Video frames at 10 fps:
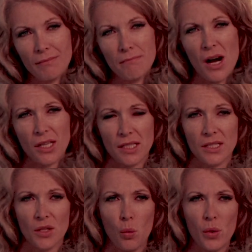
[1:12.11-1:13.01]

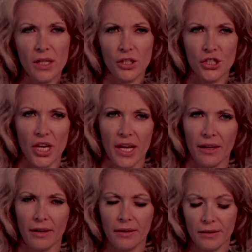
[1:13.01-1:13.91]
Martin's a wheelchair.